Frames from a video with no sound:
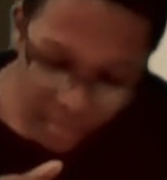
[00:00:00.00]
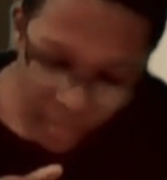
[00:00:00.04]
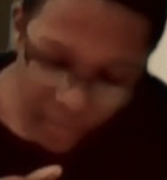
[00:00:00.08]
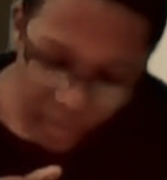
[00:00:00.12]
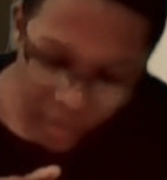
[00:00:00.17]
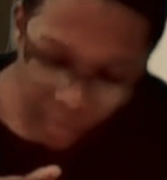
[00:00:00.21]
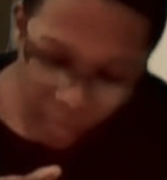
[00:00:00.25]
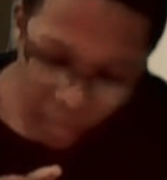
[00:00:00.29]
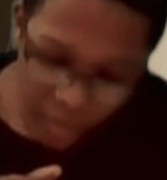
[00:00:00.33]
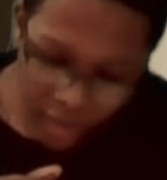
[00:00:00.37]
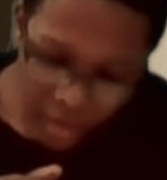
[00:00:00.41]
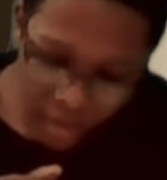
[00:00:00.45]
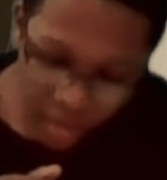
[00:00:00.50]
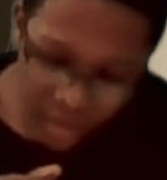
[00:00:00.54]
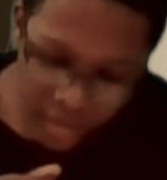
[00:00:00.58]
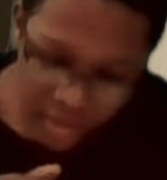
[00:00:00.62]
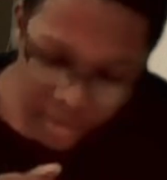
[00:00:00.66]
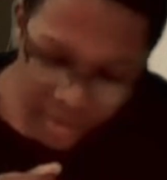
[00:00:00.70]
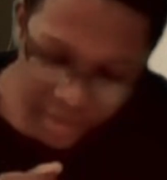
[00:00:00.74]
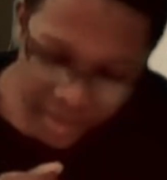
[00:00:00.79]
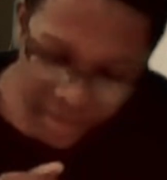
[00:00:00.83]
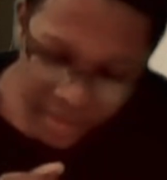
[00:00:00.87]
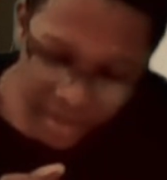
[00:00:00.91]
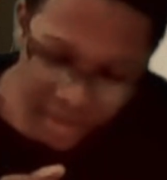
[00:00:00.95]
Why not,
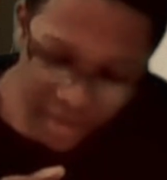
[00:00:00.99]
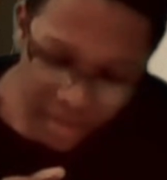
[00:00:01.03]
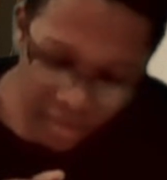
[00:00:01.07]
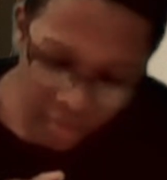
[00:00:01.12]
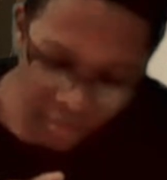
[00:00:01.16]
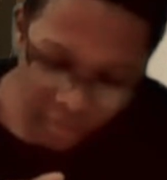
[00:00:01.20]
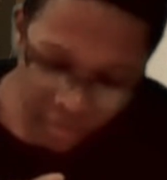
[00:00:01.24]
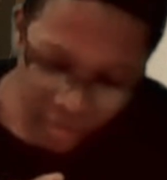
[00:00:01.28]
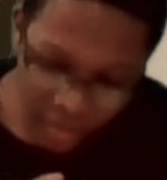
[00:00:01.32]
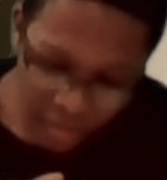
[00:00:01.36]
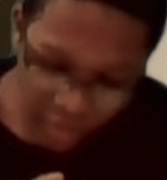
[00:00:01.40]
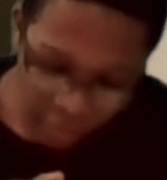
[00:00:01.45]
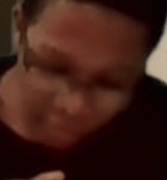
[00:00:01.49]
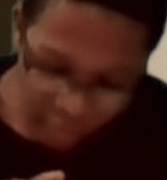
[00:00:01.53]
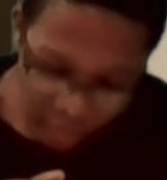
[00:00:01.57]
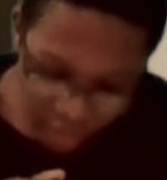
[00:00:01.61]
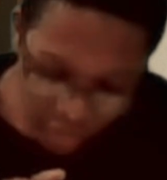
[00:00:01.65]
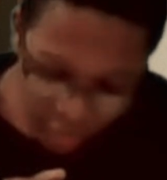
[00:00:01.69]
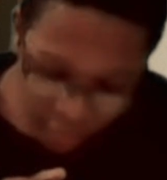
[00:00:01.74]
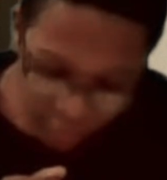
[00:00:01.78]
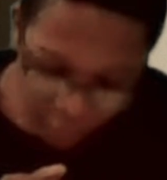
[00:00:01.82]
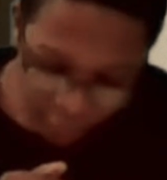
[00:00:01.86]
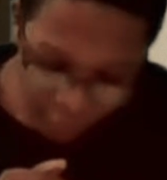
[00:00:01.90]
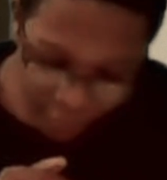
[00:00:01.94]
Auntie? They're
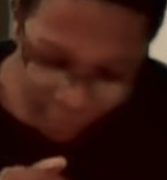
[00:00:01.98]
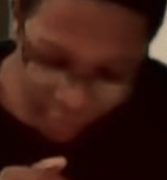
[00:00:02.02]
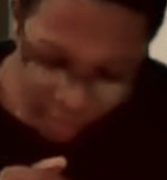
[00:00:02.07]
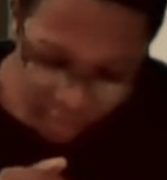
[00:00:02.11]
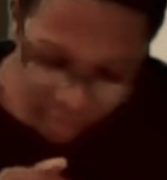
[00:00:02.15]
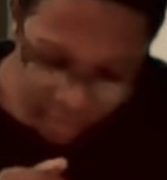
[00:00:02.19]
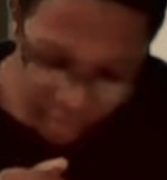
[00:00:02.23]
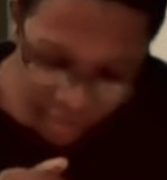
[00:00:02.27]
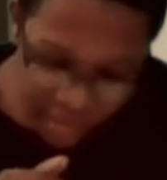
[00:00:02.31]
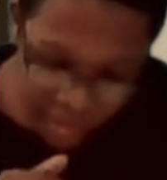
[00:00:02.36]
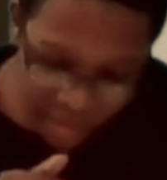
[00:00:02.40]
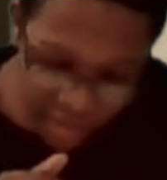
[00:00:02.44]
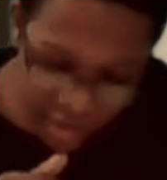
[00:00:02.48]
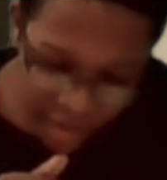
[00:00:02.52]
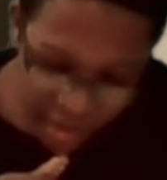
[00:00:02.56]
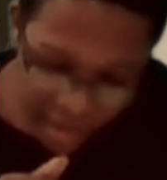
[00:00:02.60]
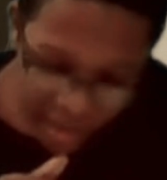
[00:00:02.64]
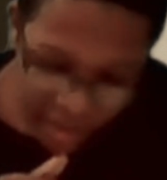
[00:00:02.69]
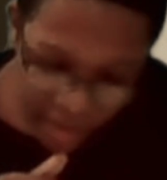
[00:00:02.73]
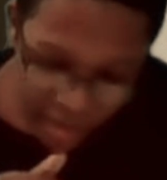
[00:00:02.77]
good folks.